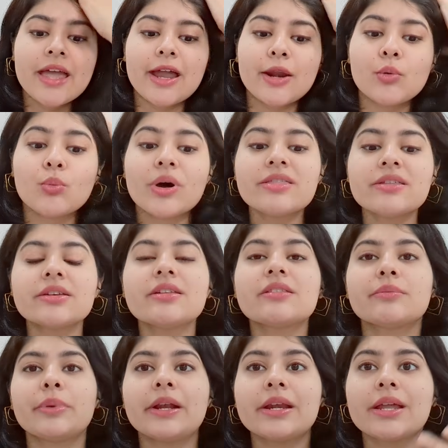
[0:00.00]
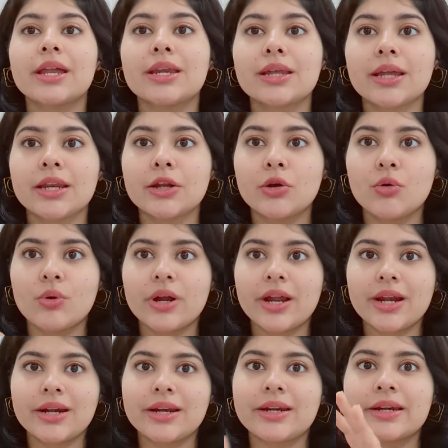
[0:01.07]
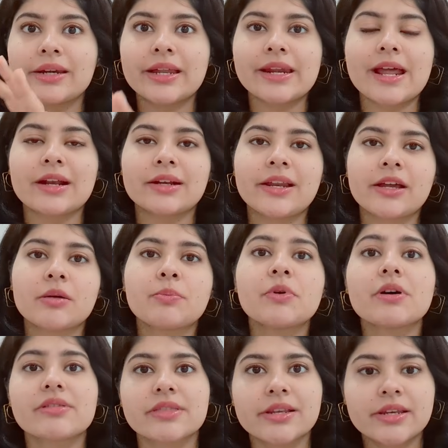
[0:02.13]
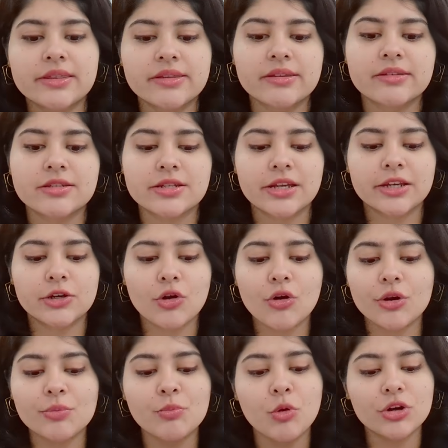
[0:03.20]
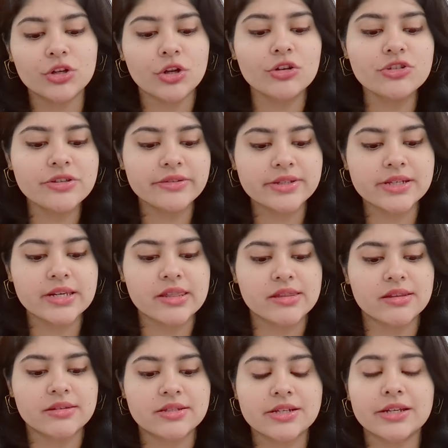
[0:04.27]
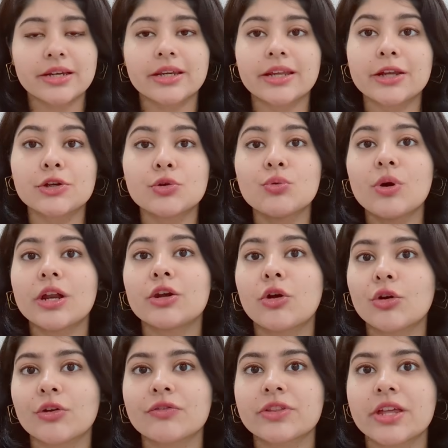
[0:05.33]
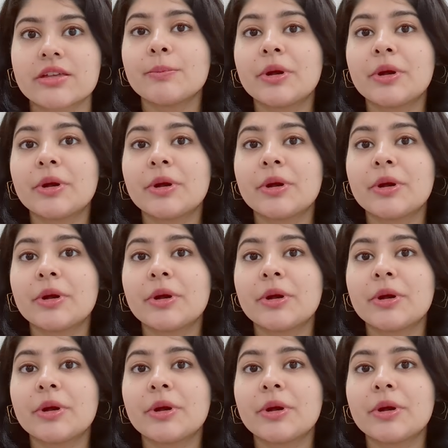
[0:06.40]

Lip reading: And once it is built, it can go ahead and it can act like a personal assistant, or more, not just an assistant, it can do a lot of things.